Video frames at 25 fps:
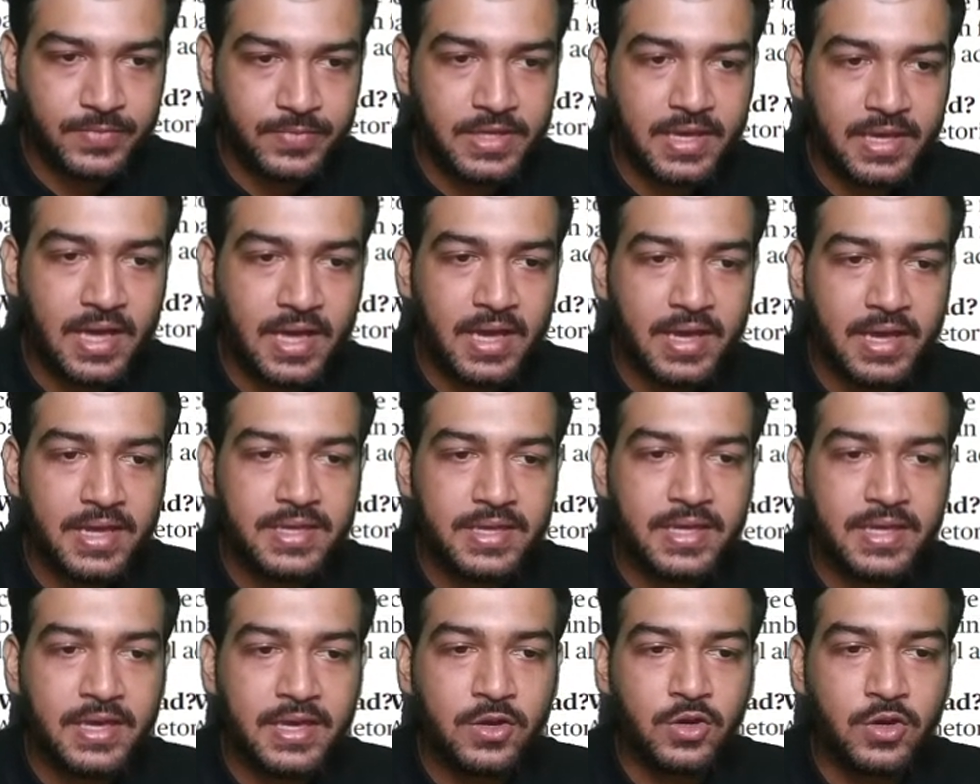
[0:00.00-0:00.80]
Kya hai
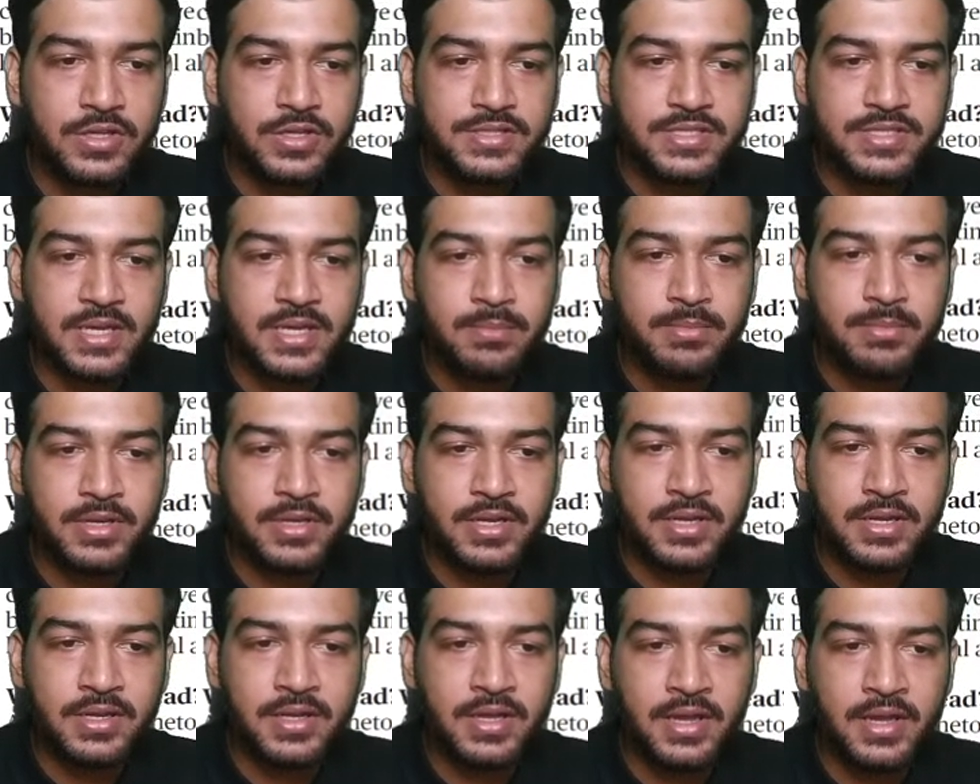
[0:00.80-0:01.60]
ye concept?
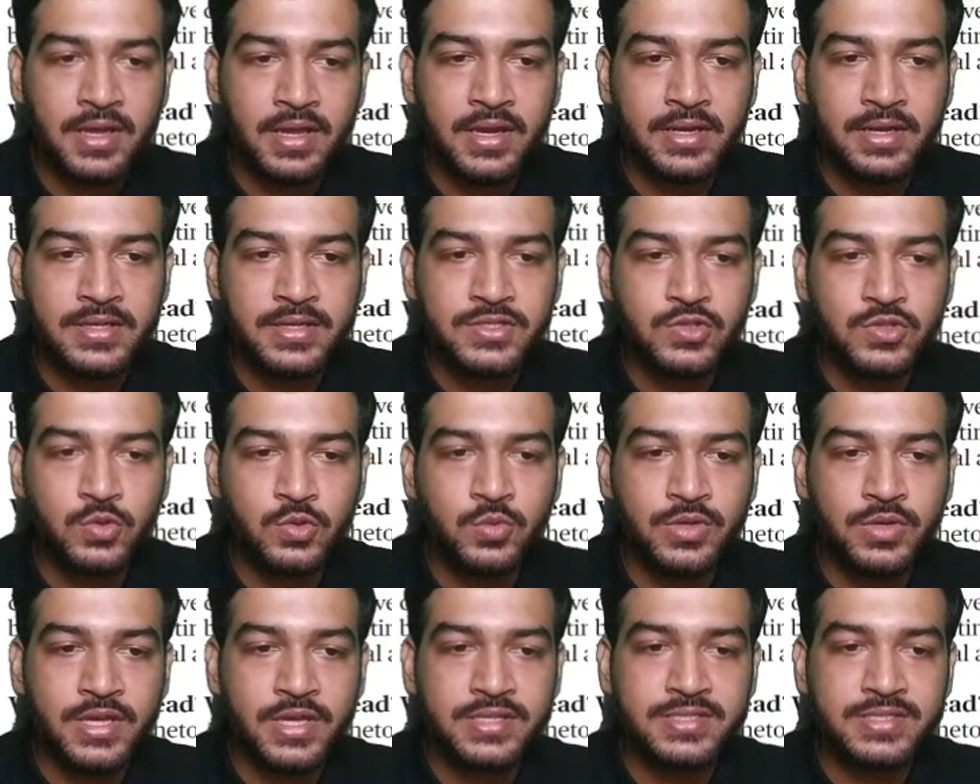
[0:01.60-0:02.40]
It is
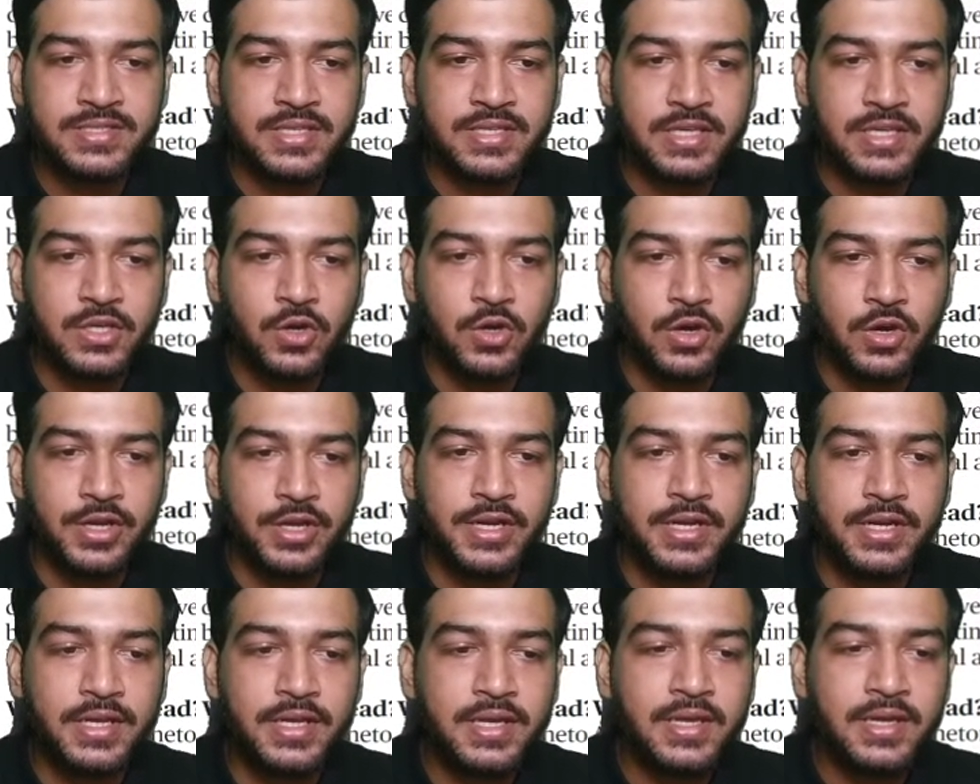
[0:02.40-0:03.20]
known as
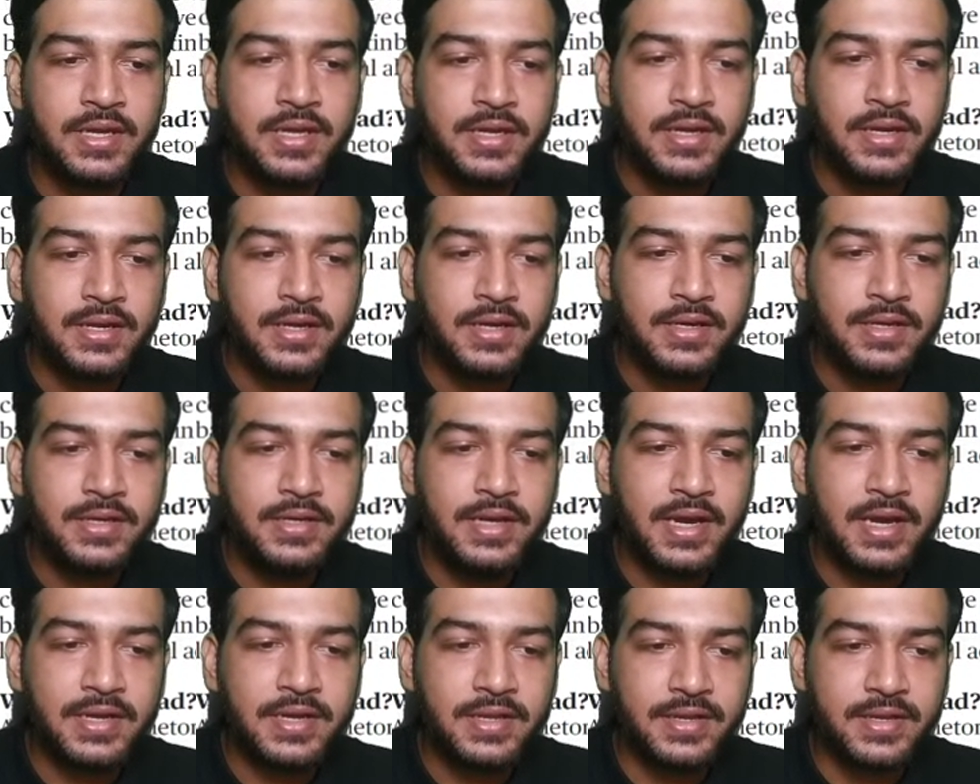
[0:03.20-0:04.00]
security
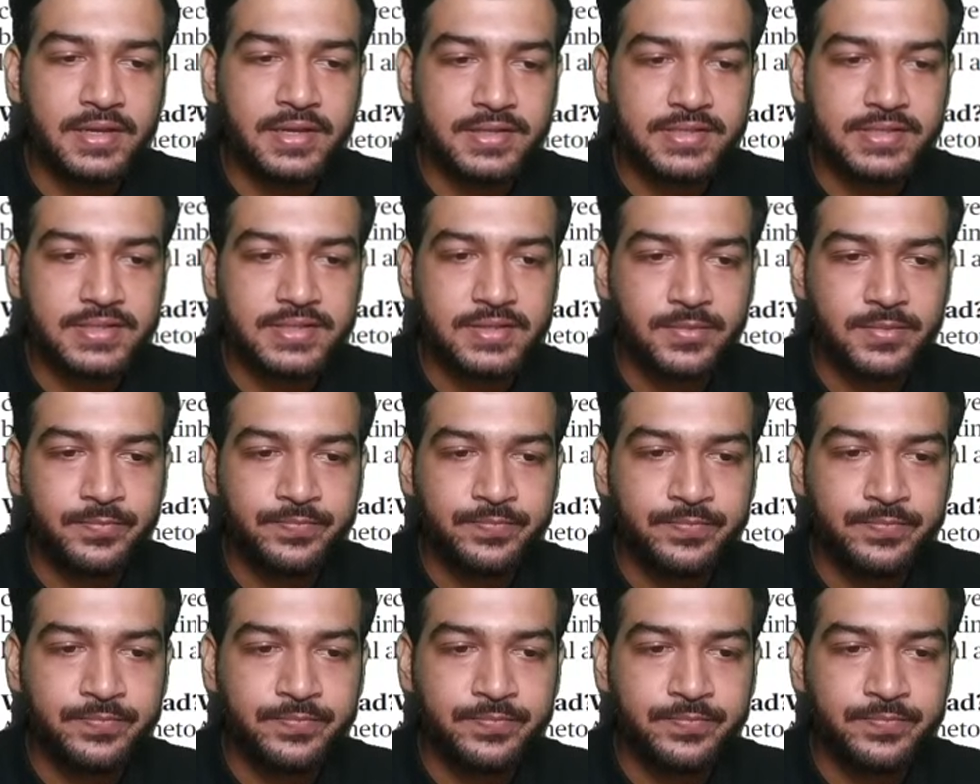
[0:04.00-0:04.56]
deterrence.